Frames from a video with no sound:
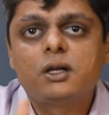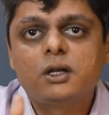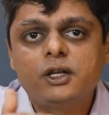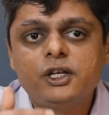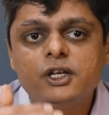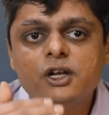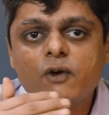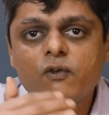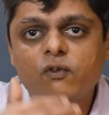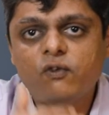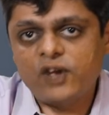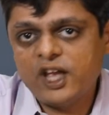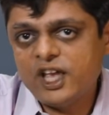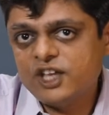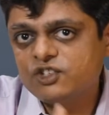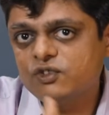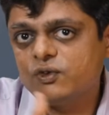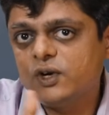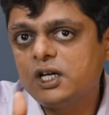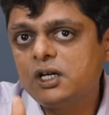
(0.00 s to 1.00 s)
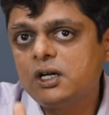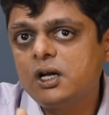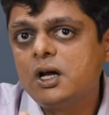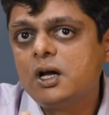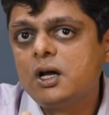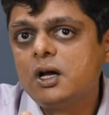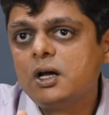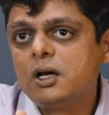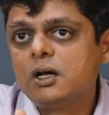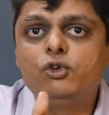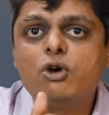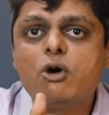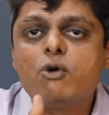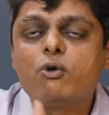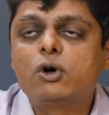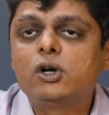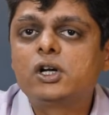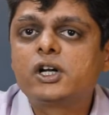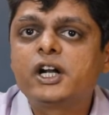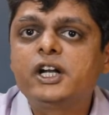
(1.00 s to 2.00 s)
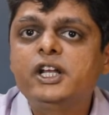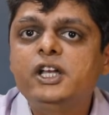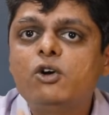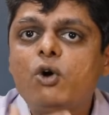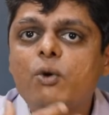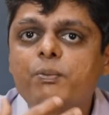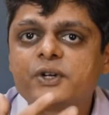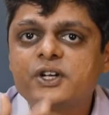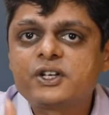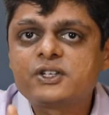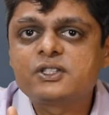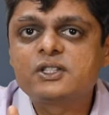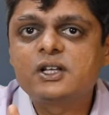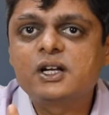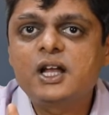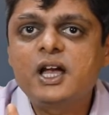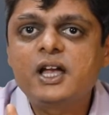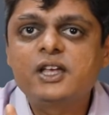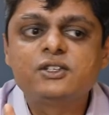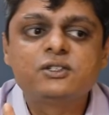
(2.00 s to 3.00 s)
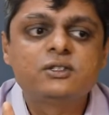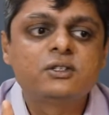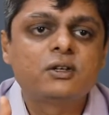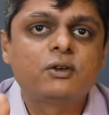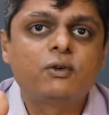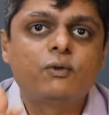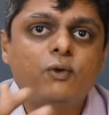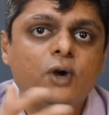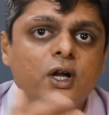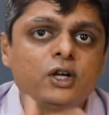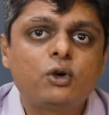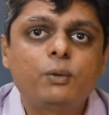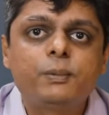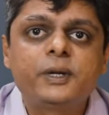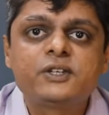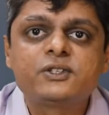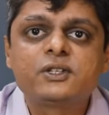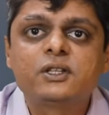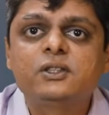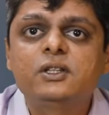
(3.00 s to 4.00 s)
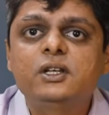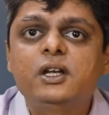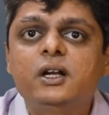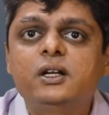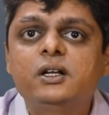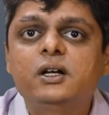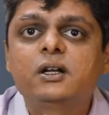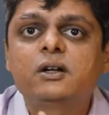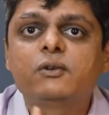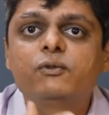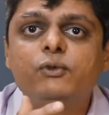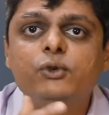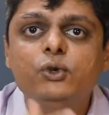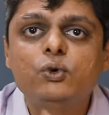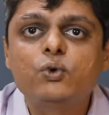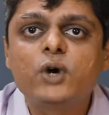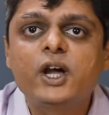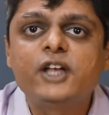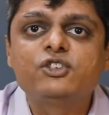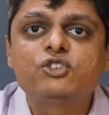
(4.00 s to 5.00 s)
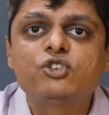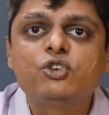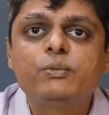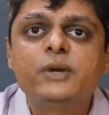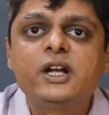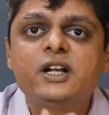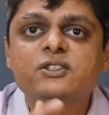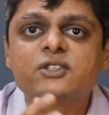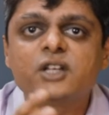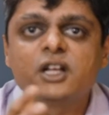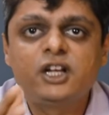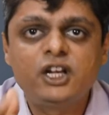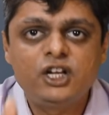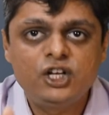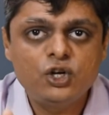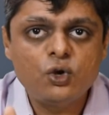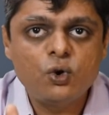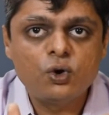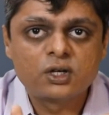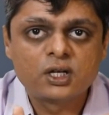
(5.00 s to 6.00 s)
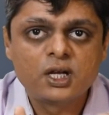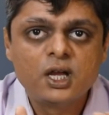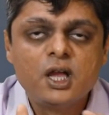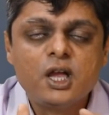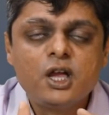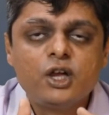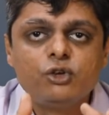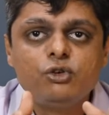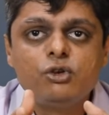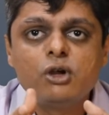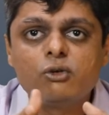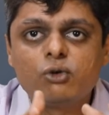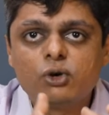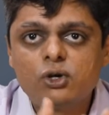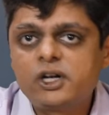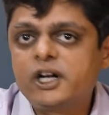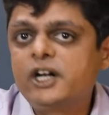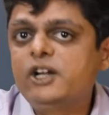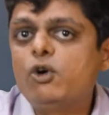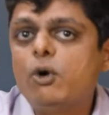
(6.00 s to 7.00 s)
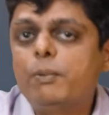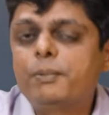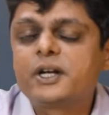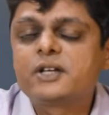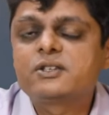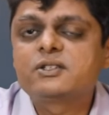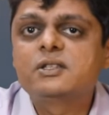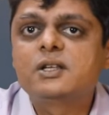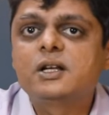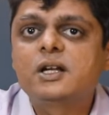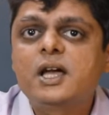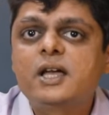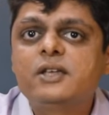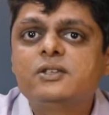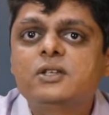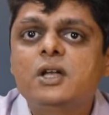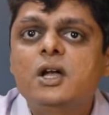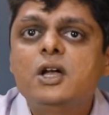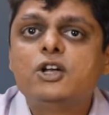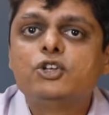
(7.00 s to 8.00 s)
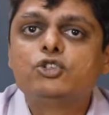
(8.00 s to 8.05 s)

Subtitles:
in a phase 1 you have already operationalized 1 operation theater, few ICU beds, and indoor you have already operationalized.